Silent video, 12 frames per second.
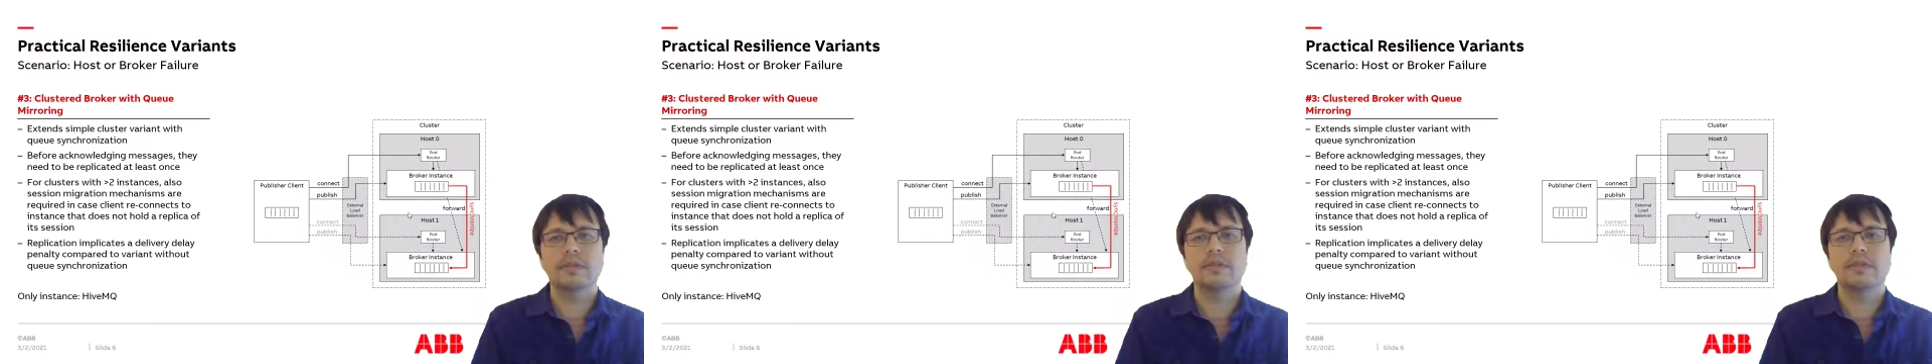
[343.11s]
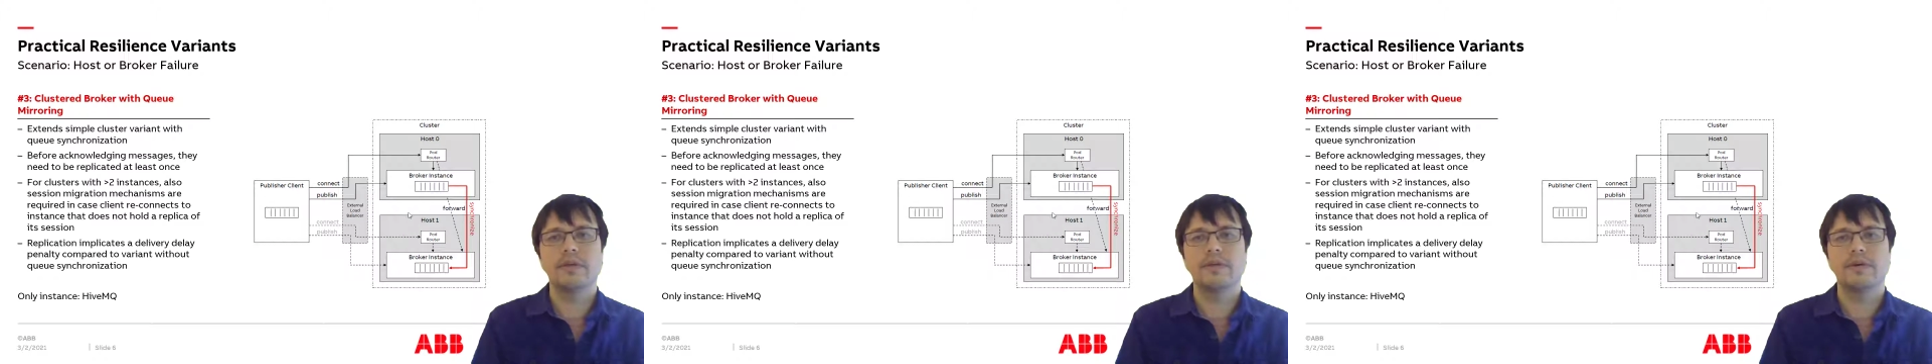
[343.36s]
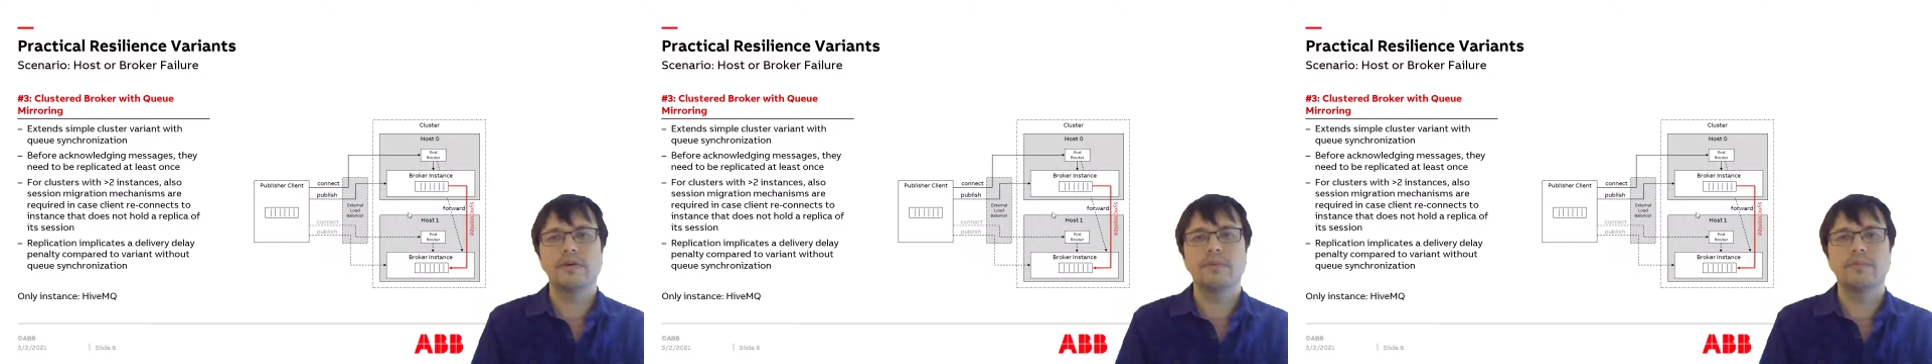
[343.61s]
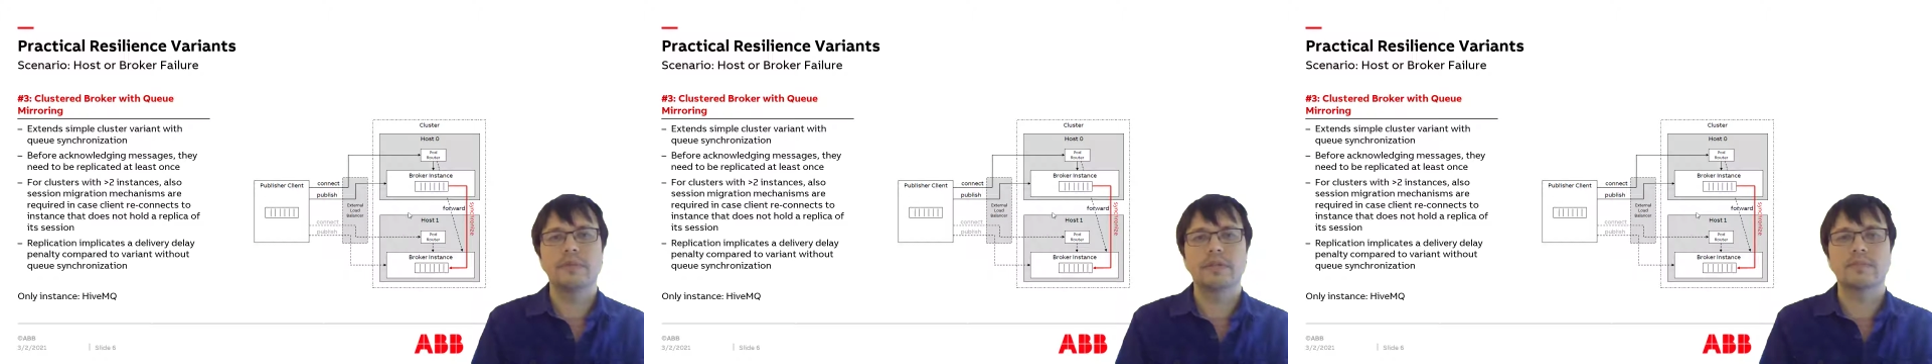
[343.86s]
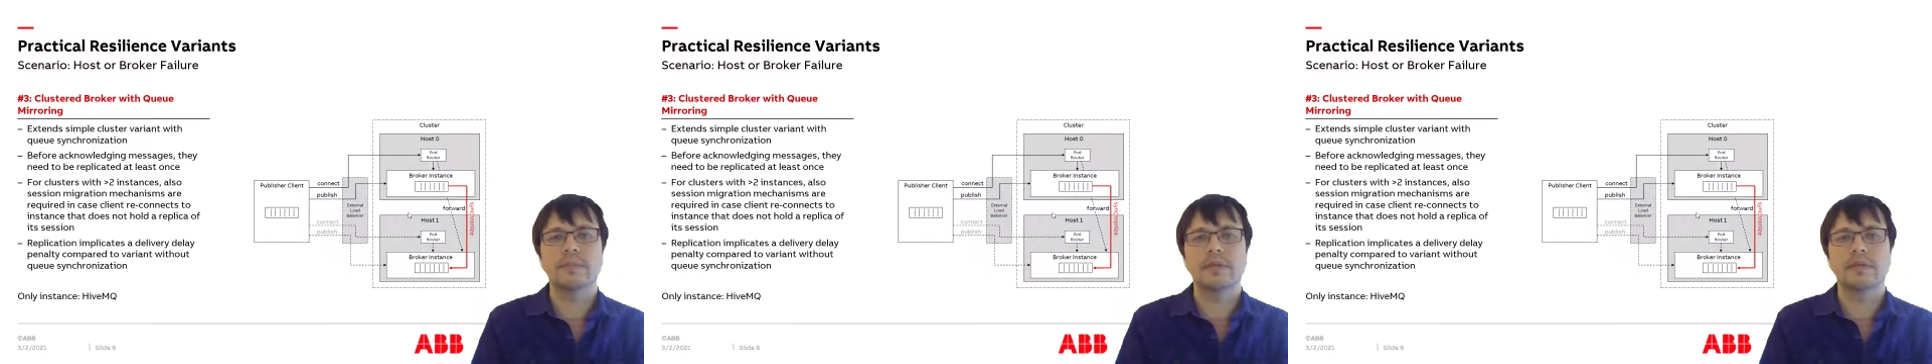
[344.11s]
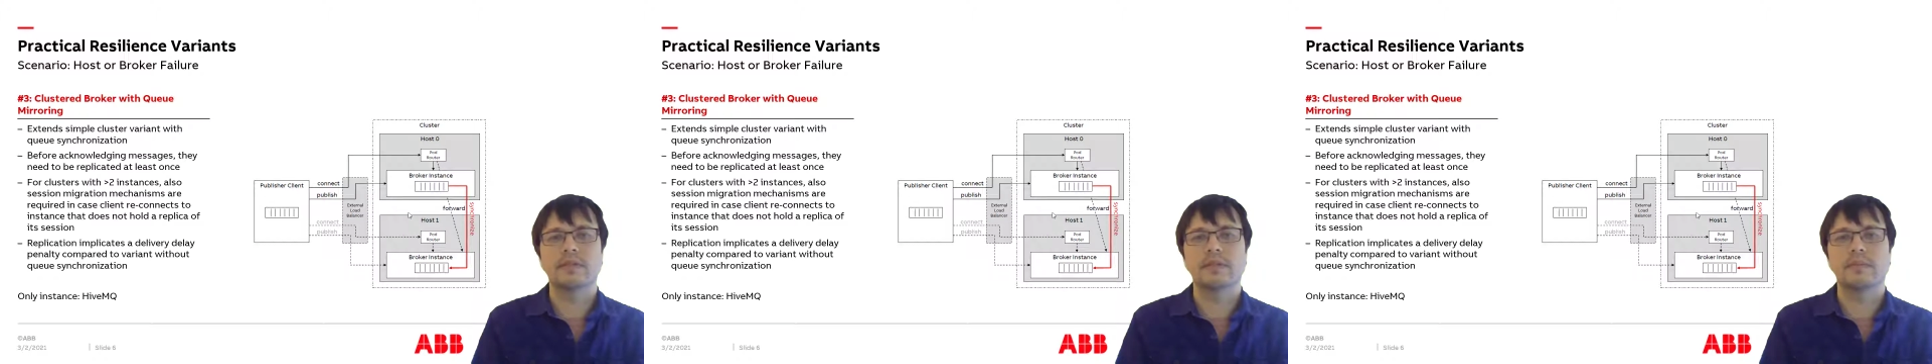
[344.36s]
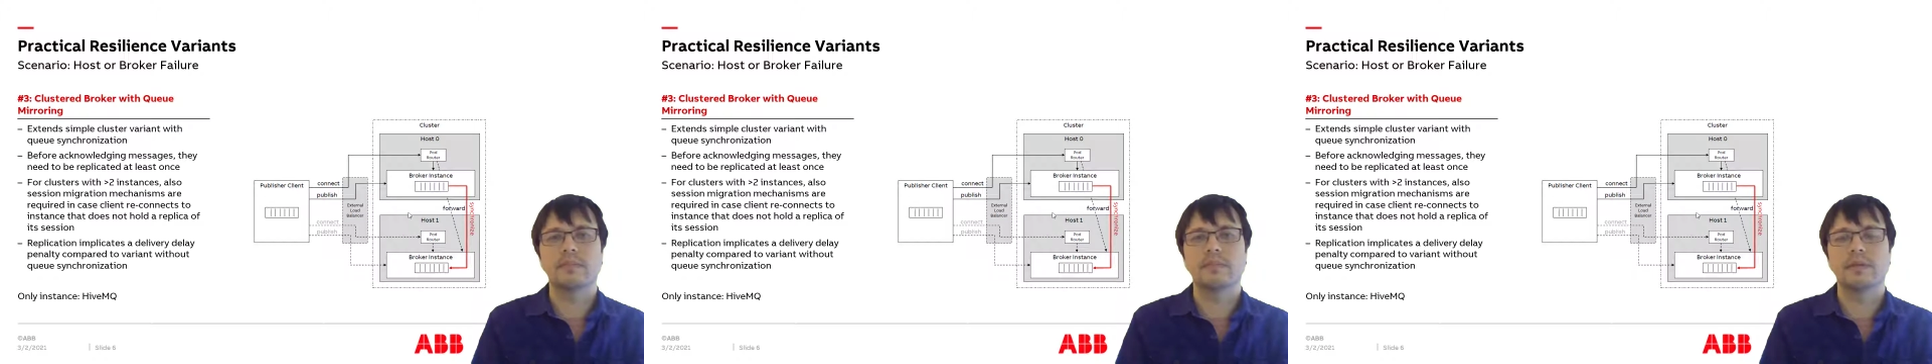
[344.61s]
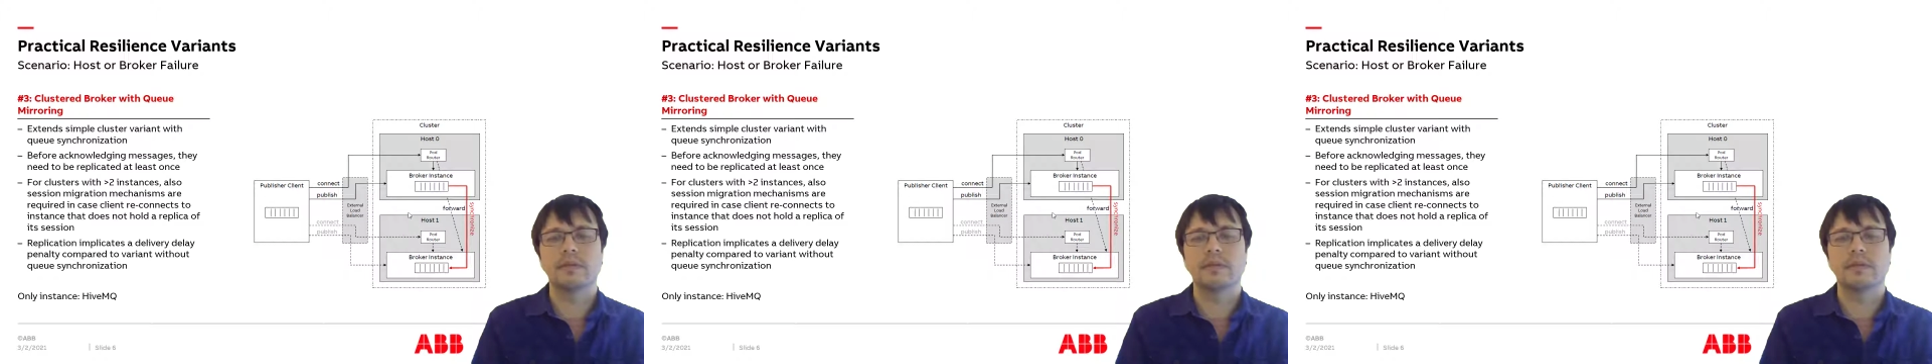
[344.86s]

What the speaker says: scenario, we expect some